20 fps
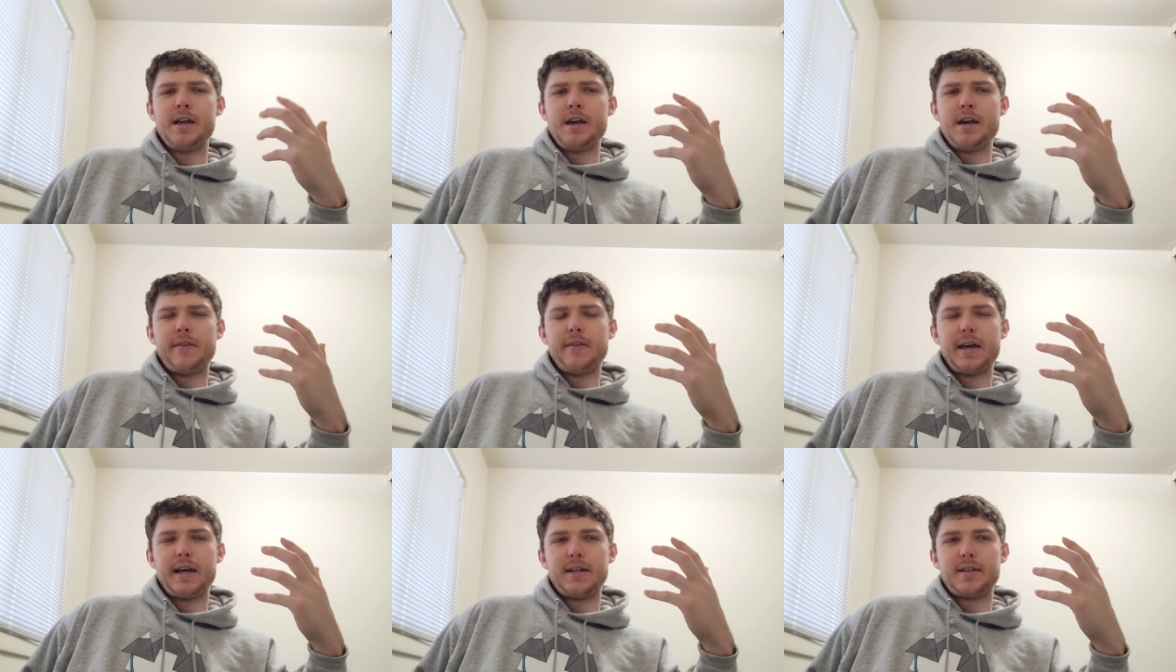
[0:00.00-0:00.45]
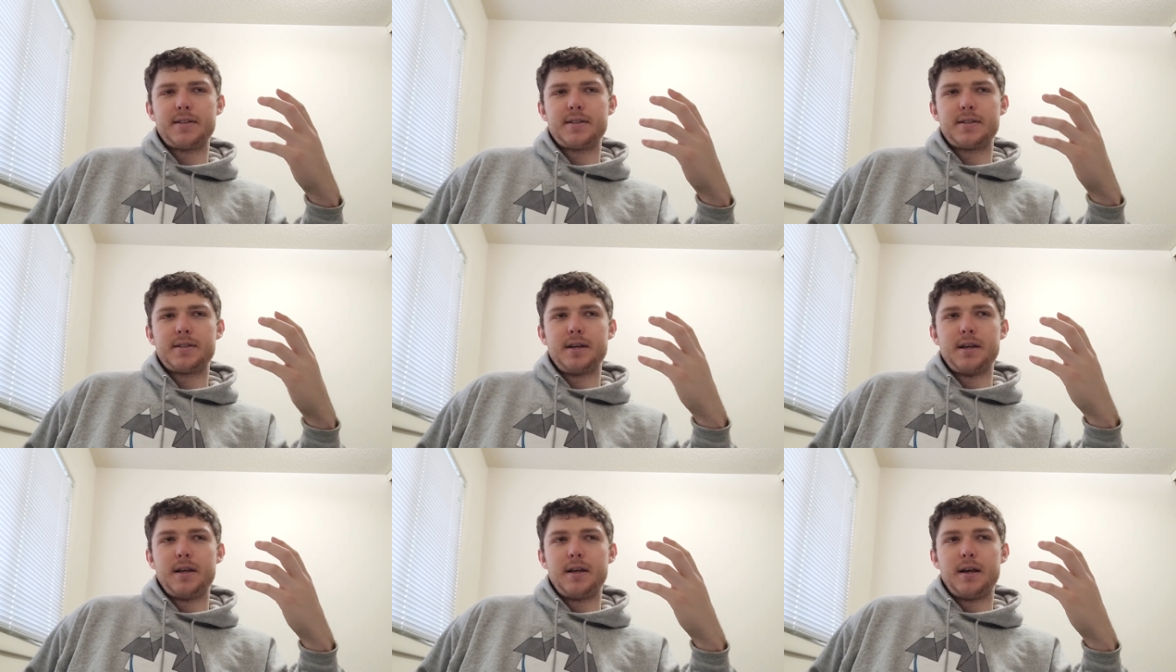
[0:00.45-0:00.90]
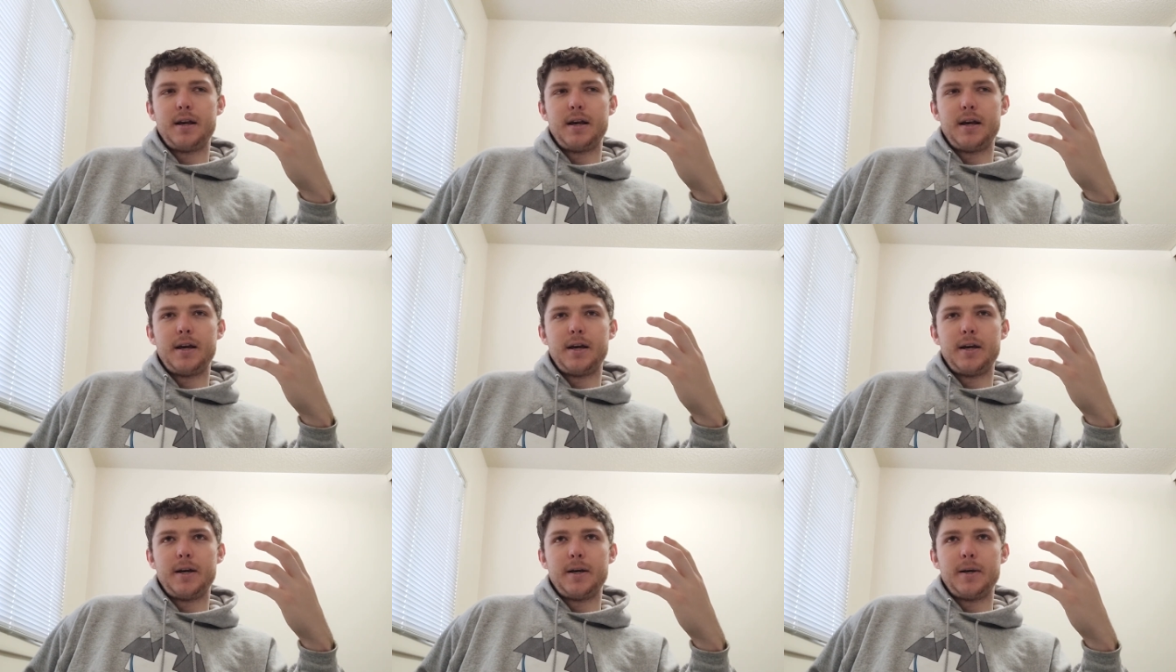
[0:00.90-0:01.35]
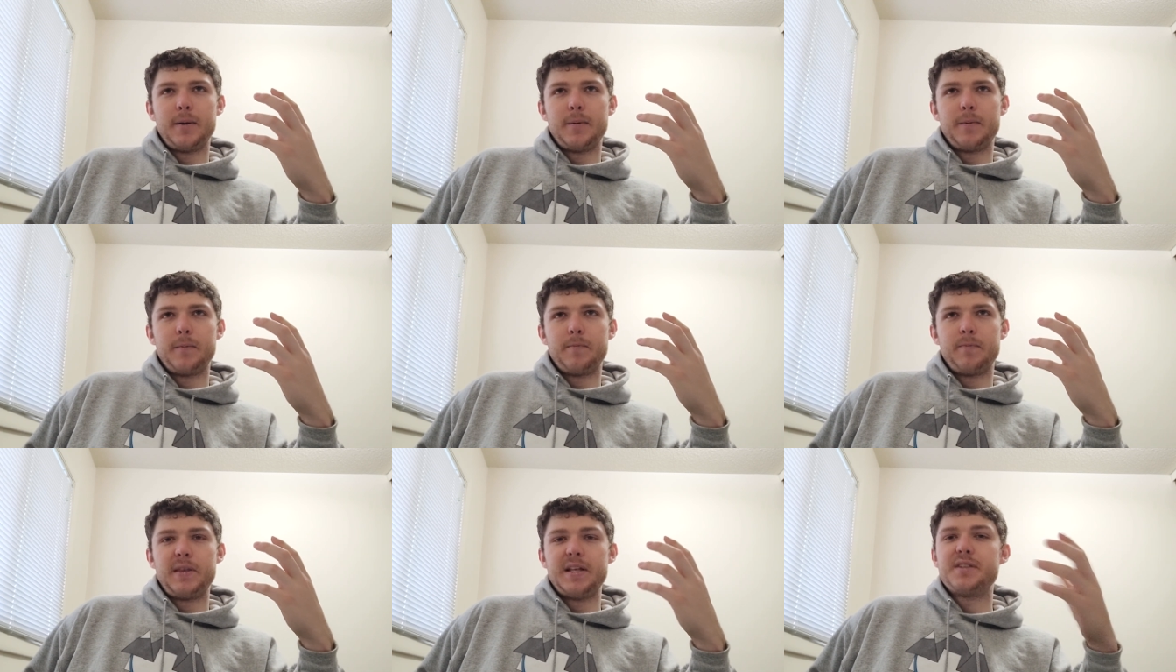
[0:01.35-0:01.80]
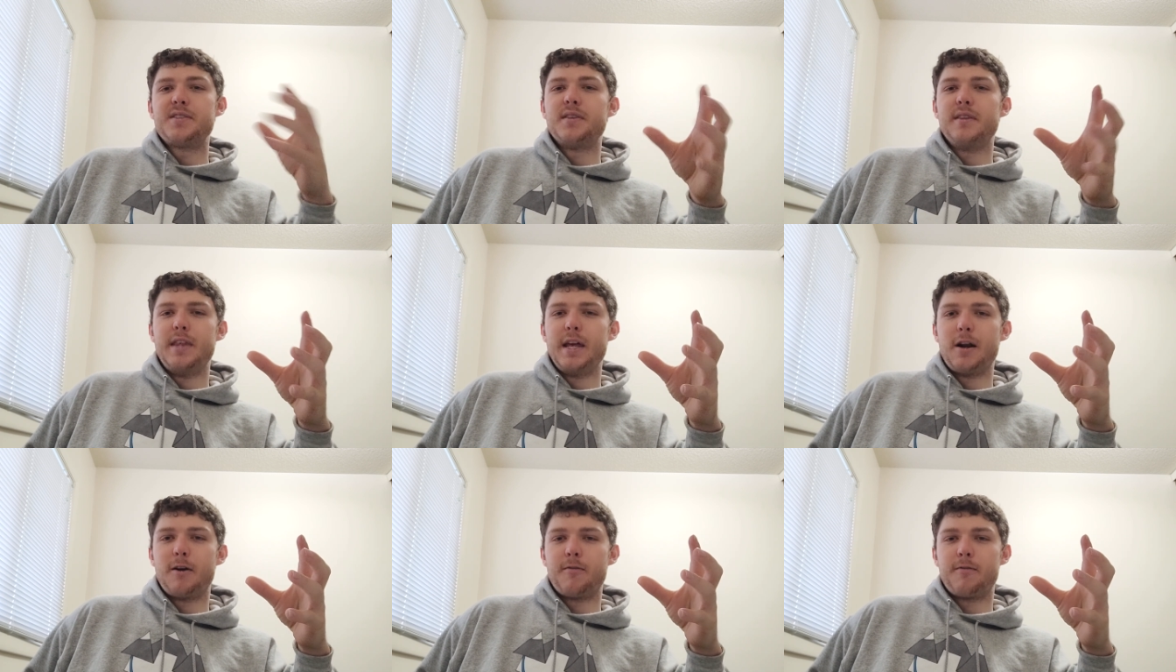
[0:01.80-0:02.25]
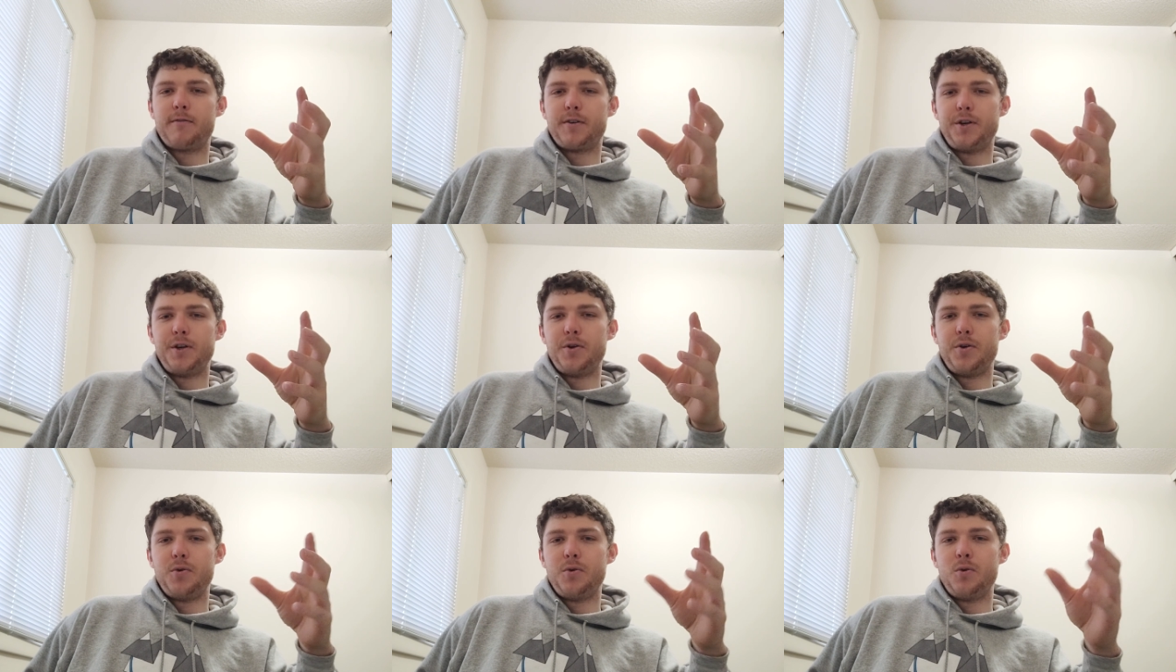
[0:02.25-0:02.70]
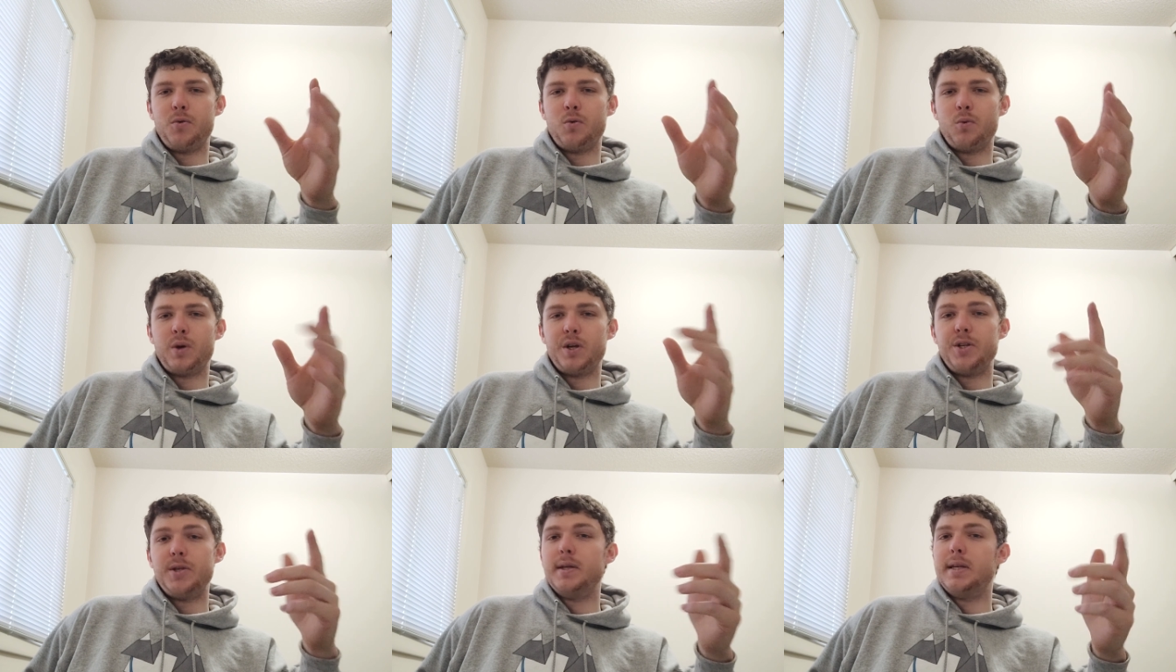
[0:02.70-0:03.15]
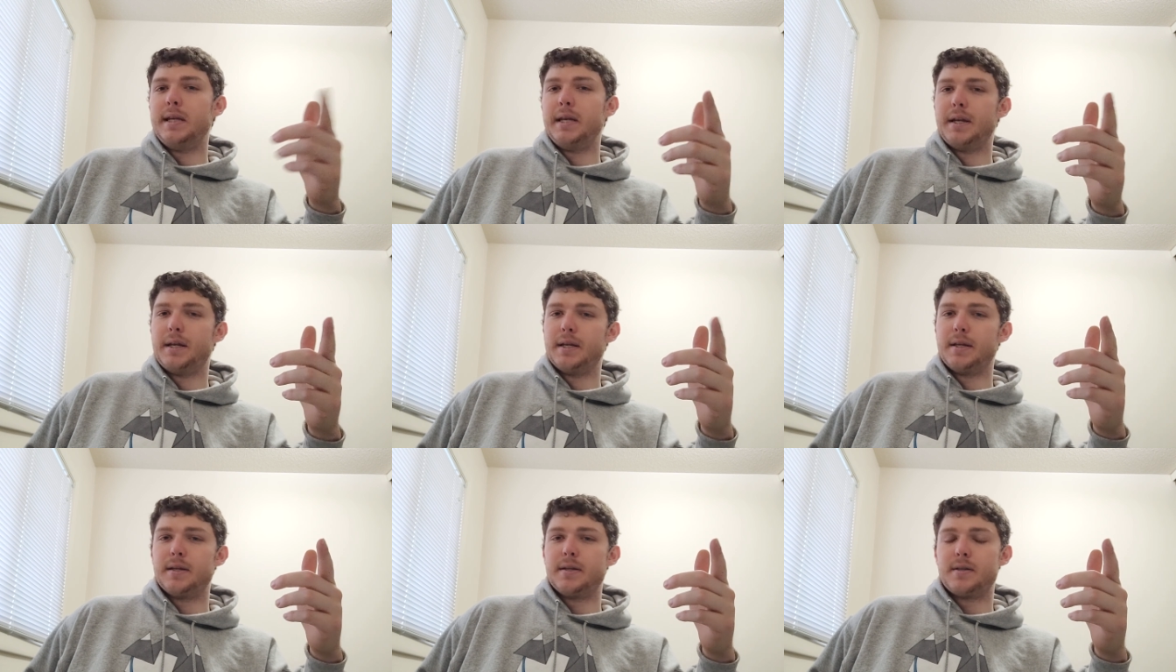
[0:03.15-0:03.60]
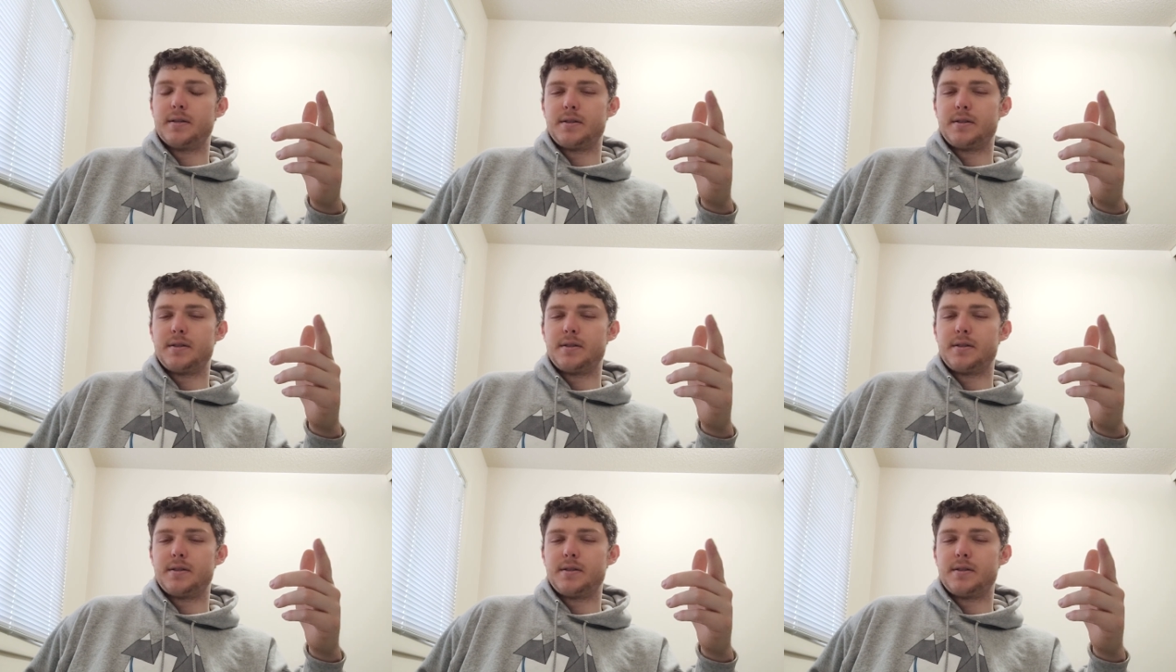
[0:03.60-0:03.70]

that's there for you when you need it.